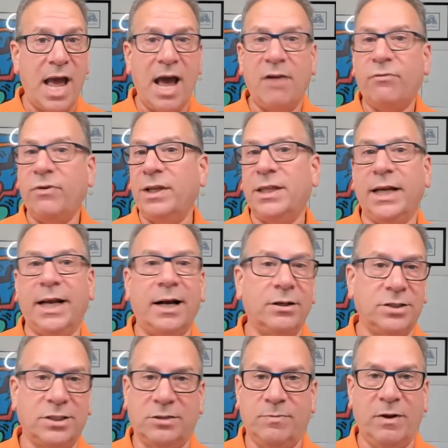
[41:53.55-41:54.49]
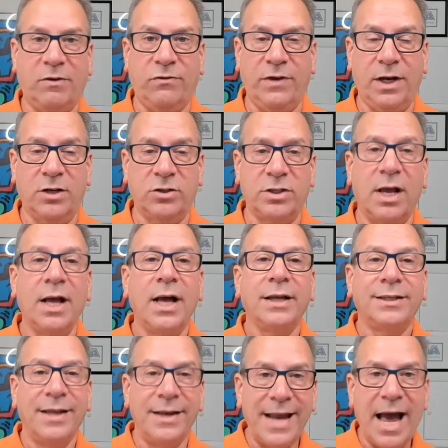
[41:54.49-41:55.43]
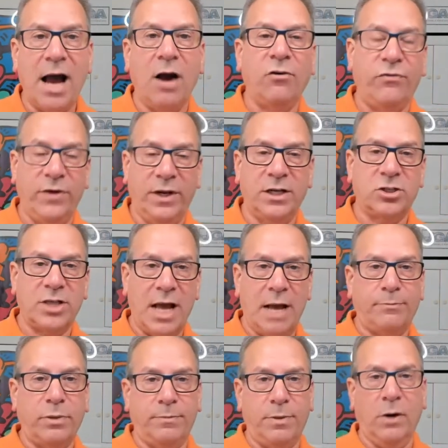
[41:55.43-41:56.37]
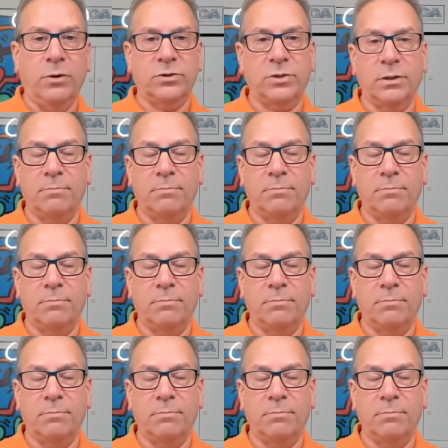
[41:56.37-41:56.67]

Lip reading: everything else has been finished to now finish that proposal.